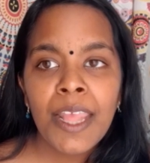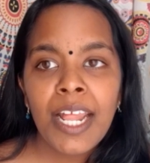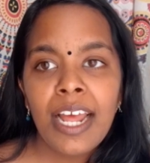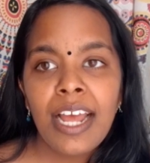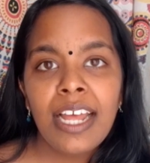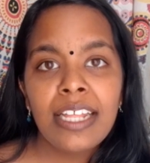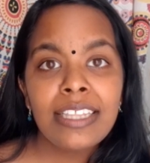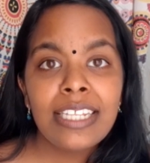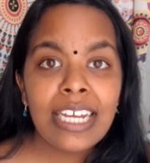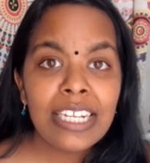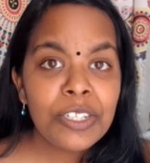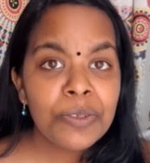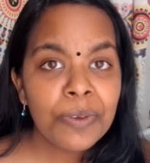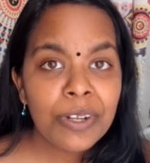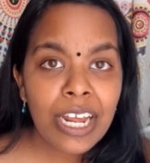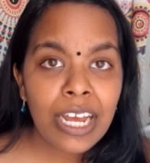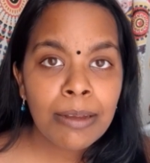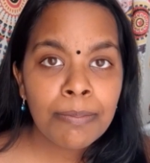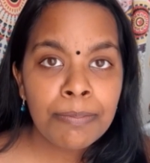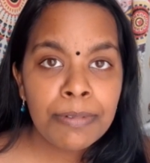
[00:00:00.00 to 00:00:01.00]
And that's what
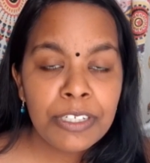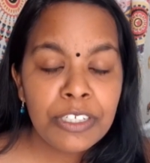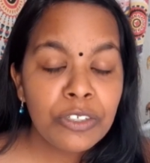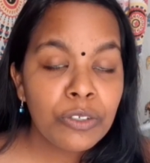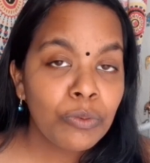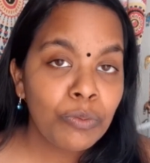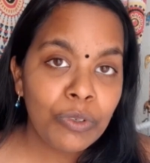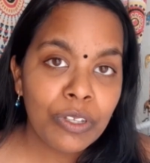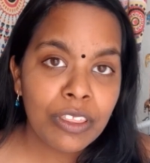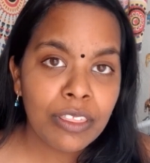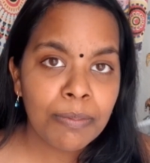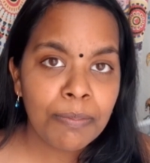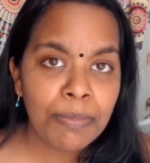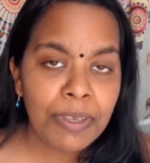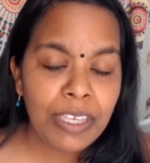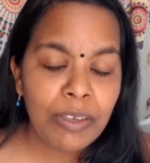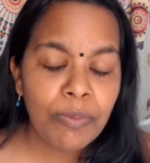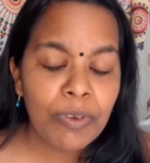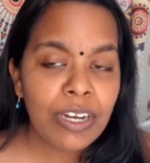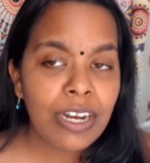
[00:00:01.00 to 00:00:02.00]
happened with
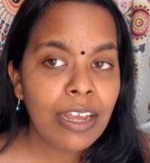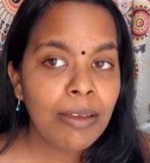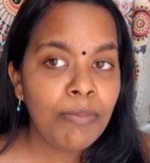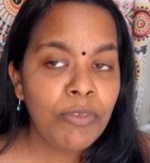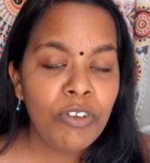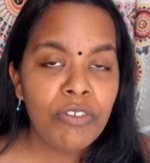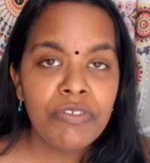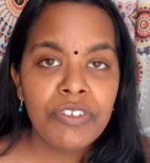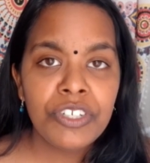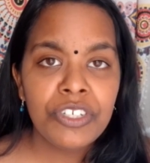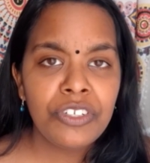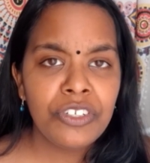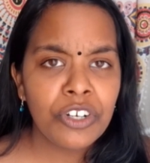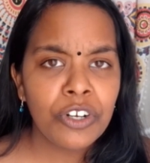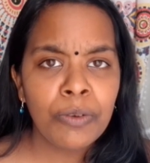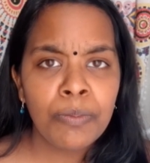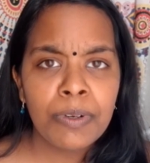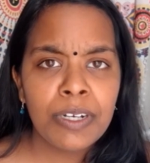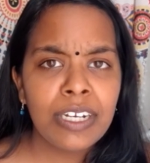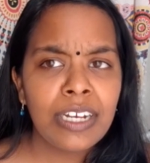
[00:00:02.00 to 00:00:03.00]
me when I moved to
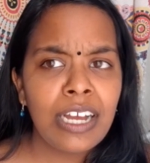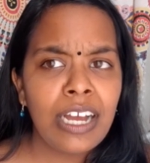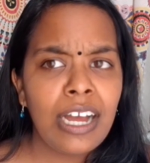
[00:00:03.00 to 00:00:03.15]
Joburg.